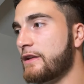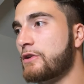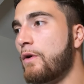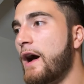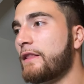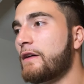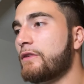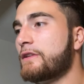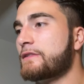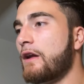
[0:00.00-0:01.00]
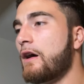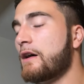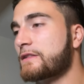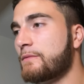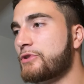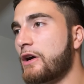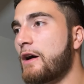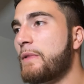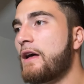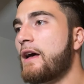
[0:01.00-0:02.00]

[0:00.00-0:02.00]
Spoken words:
And Go High Level does an awesome job